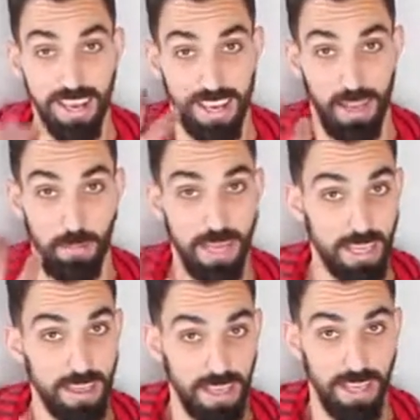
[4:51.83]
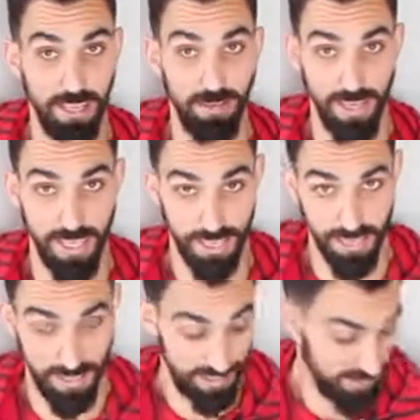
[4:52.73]
Now the big thing that you want to take
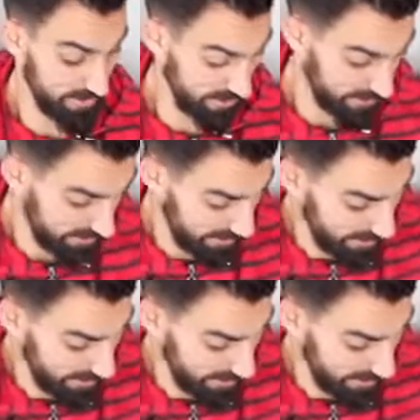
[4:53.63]
into consideration